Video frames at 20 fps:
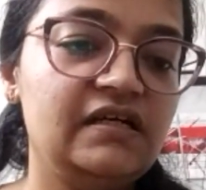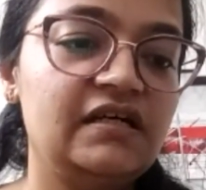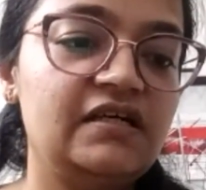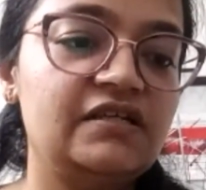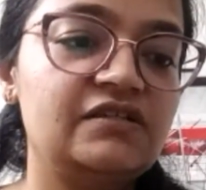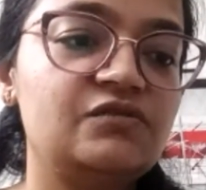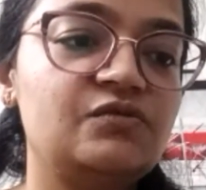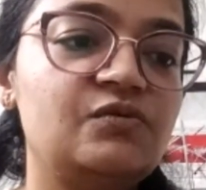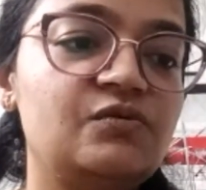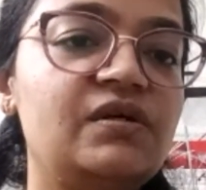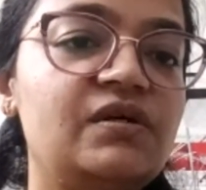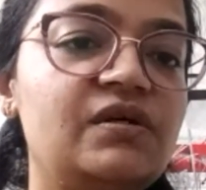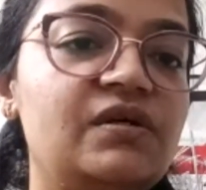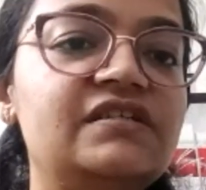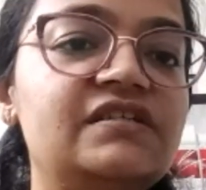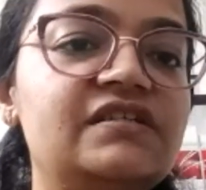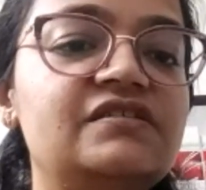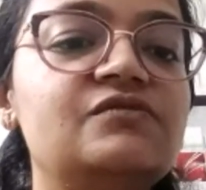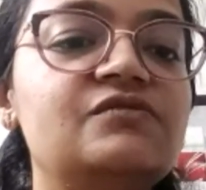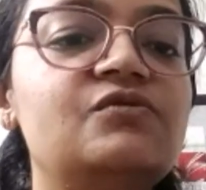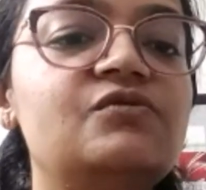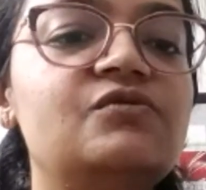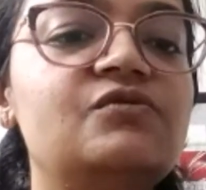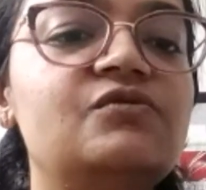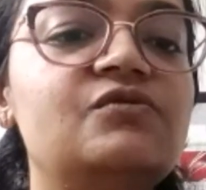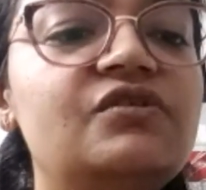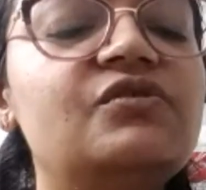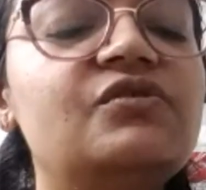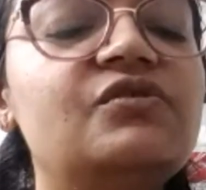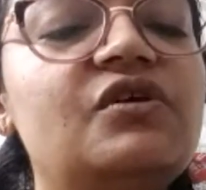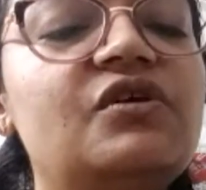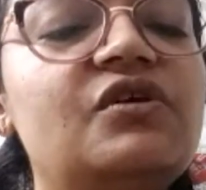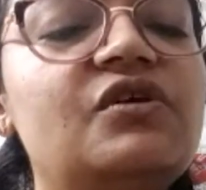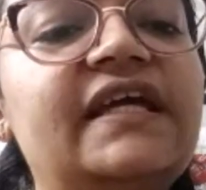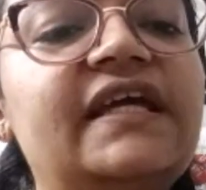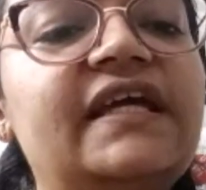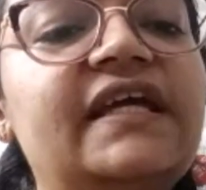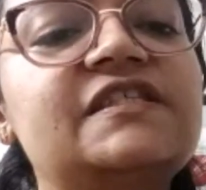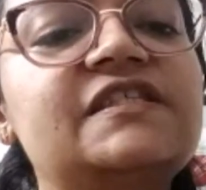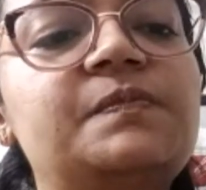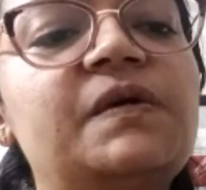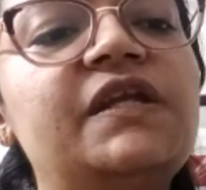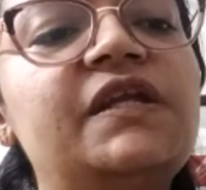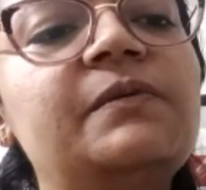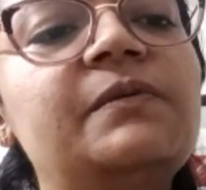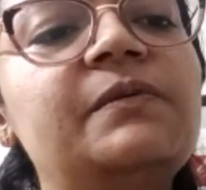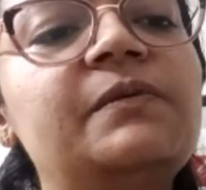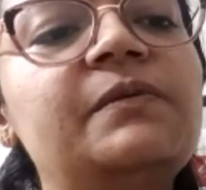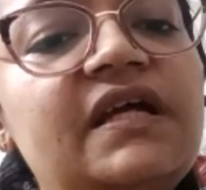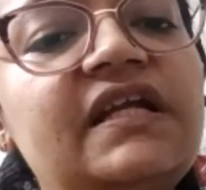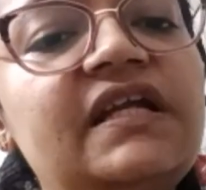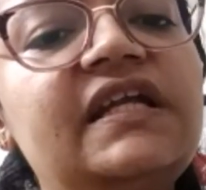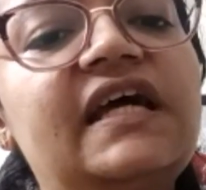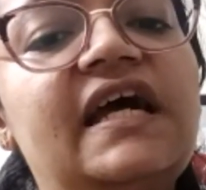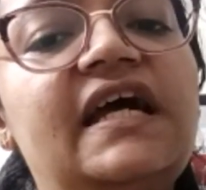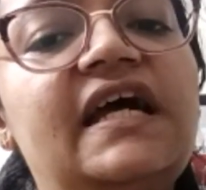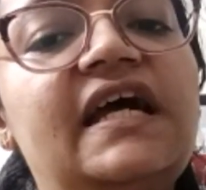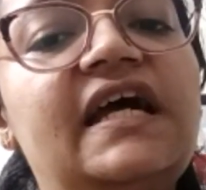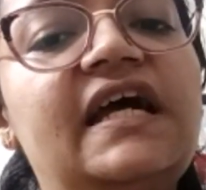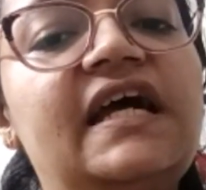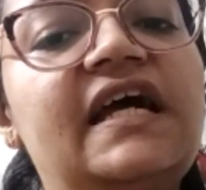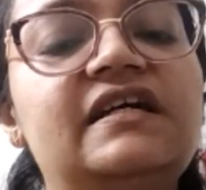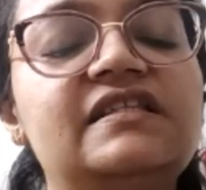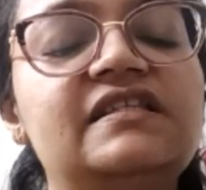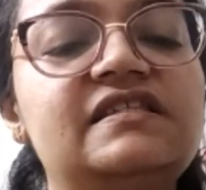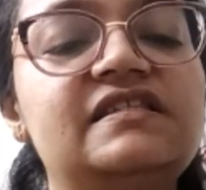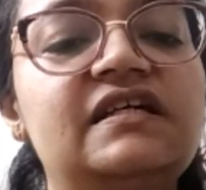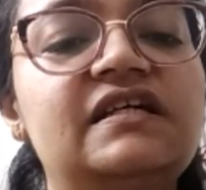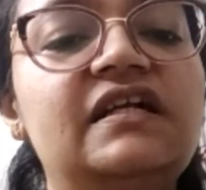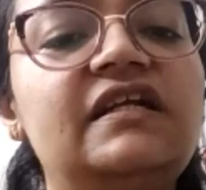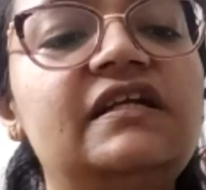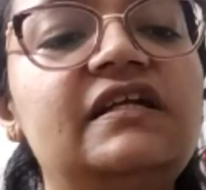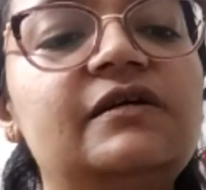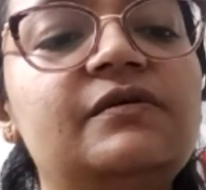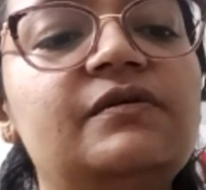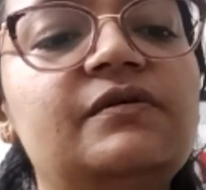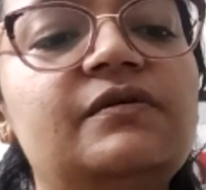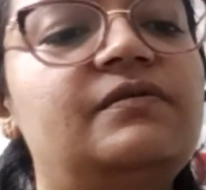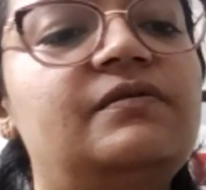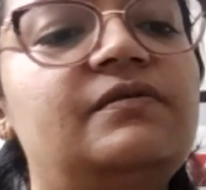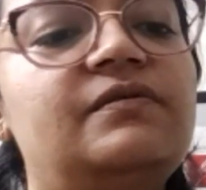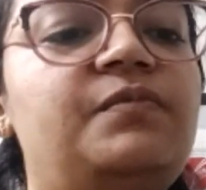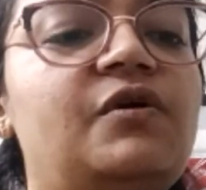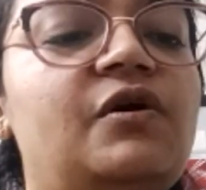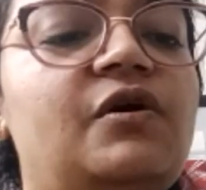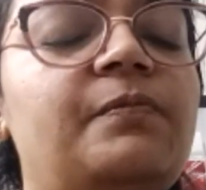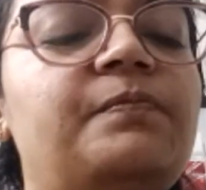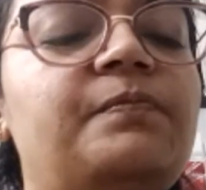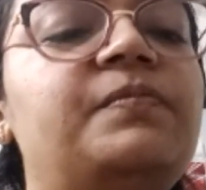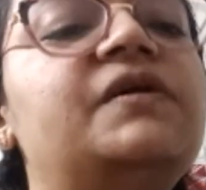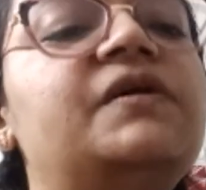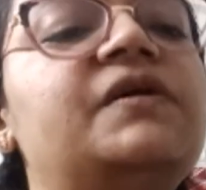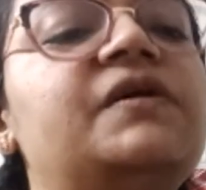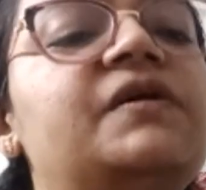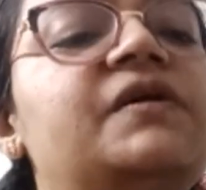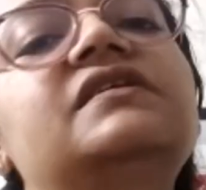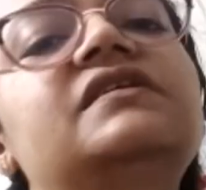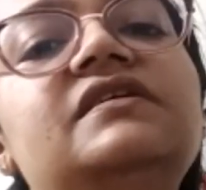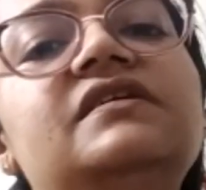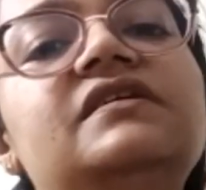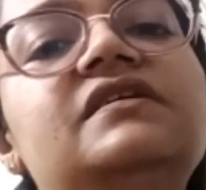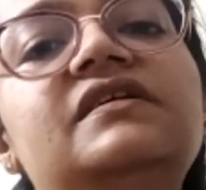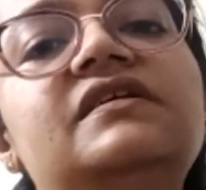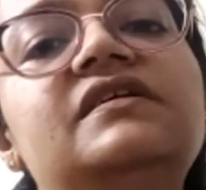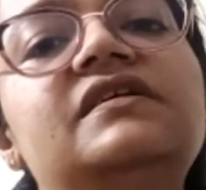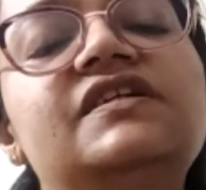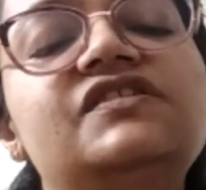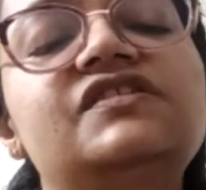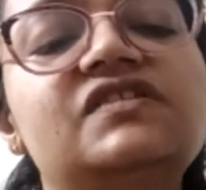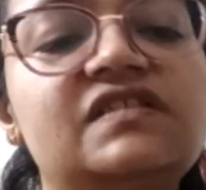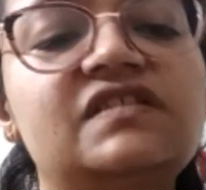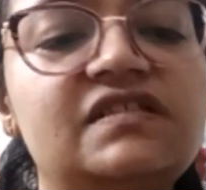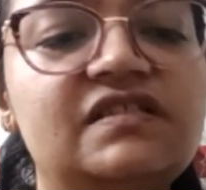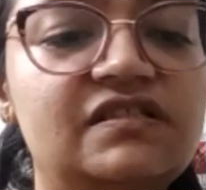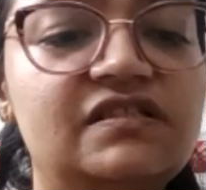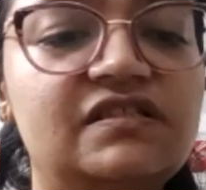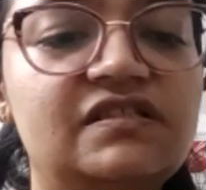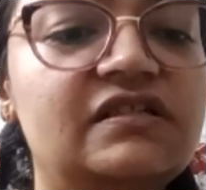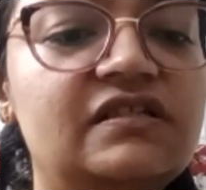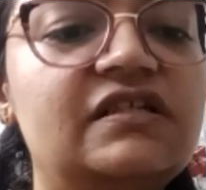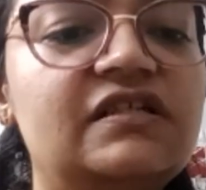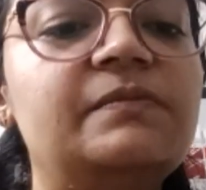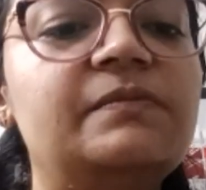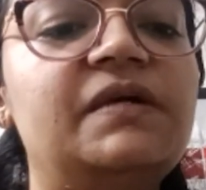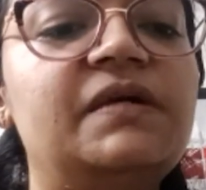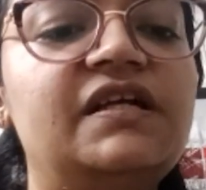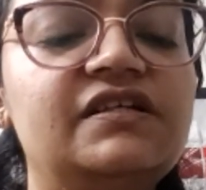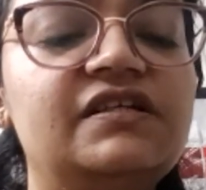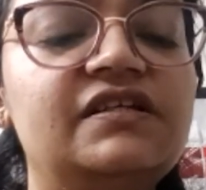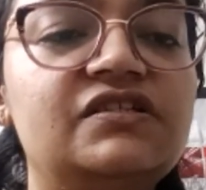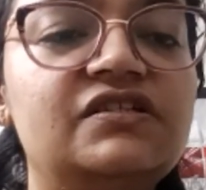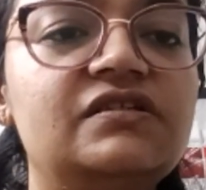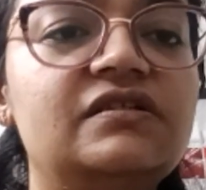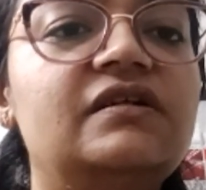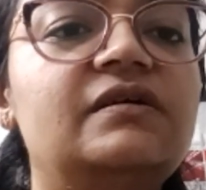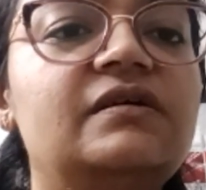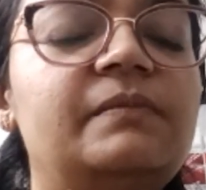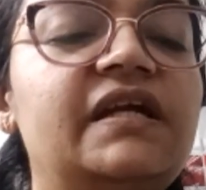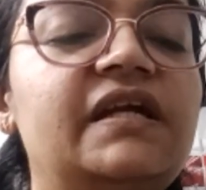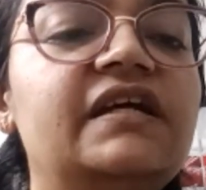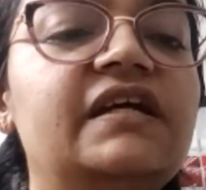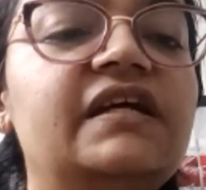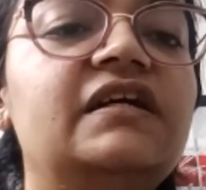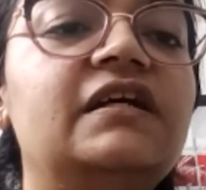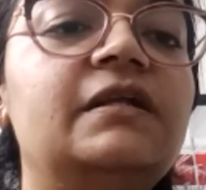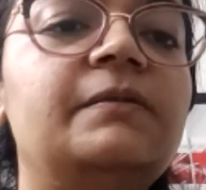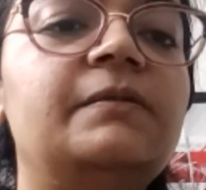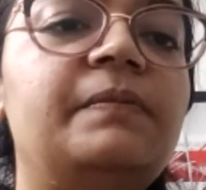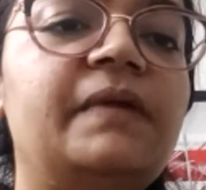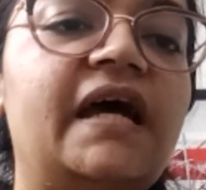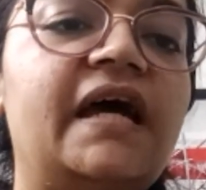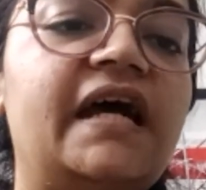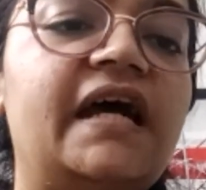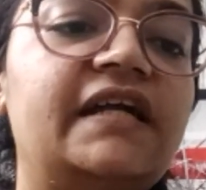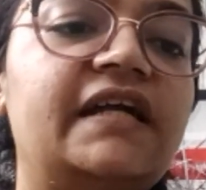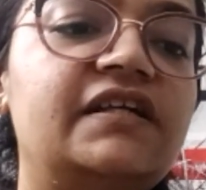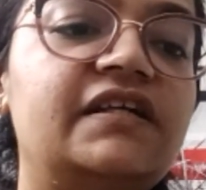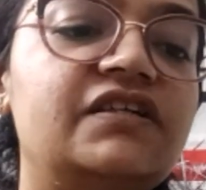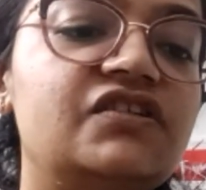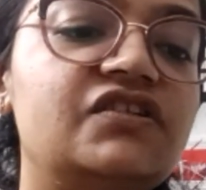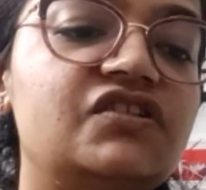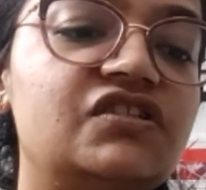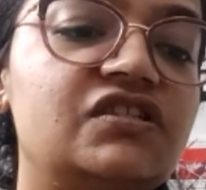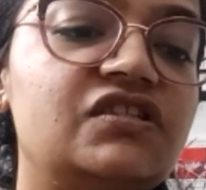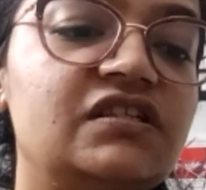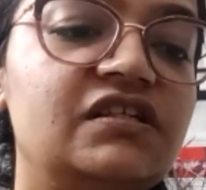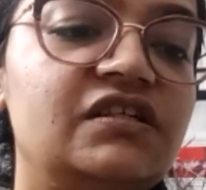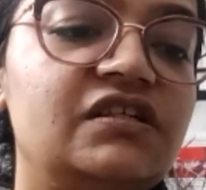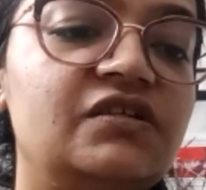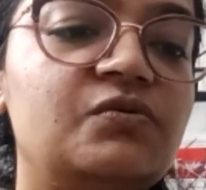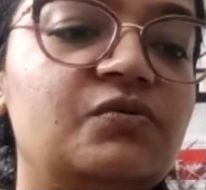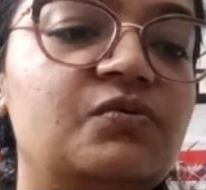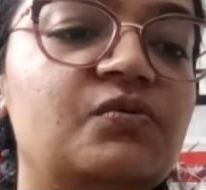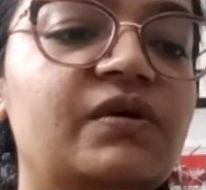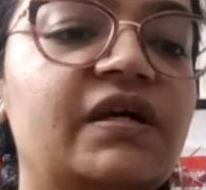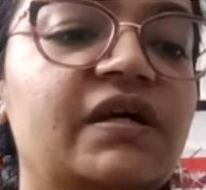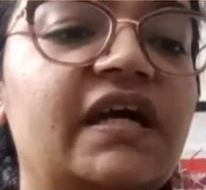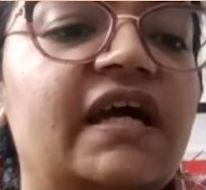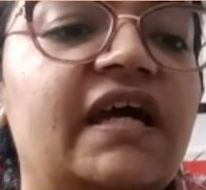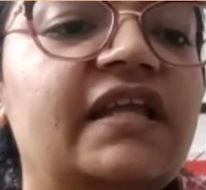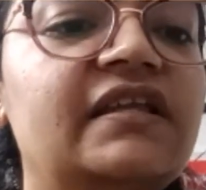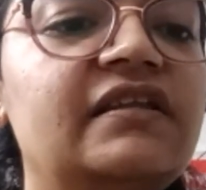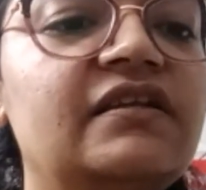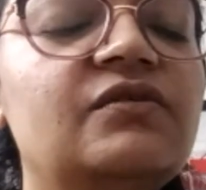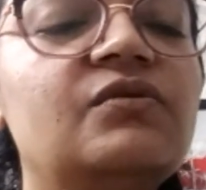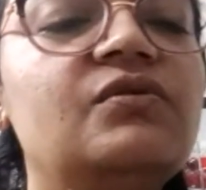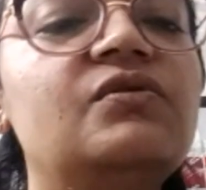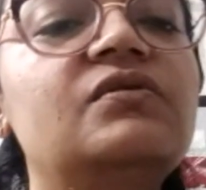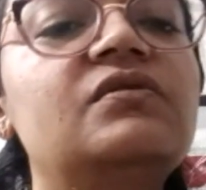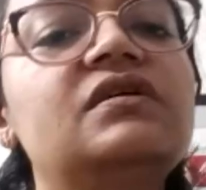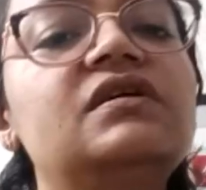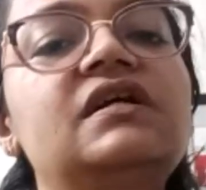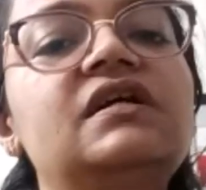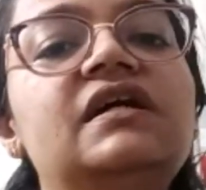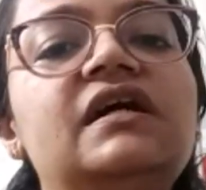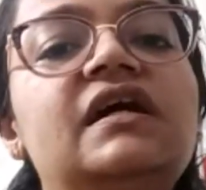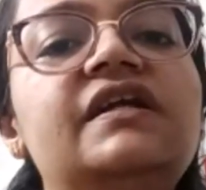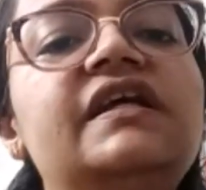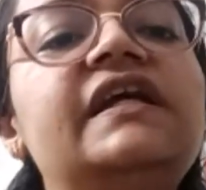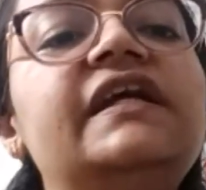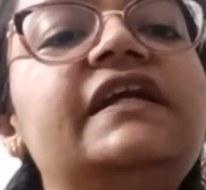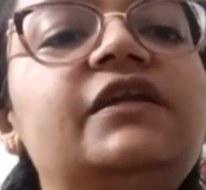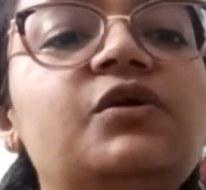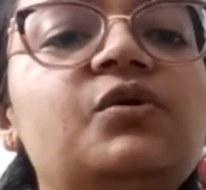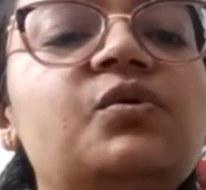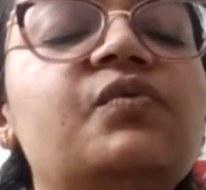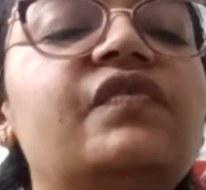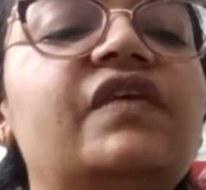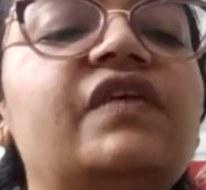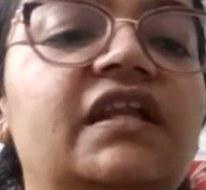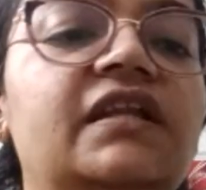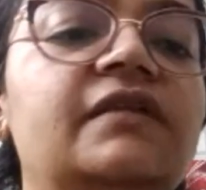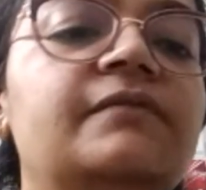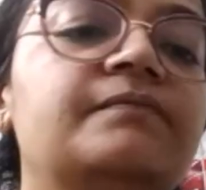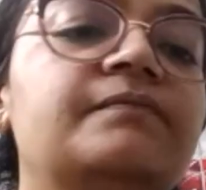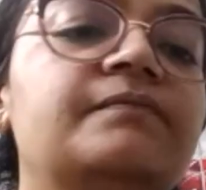So it is good to not experiment and consult a proper registered medical practitioner who can, treat you well.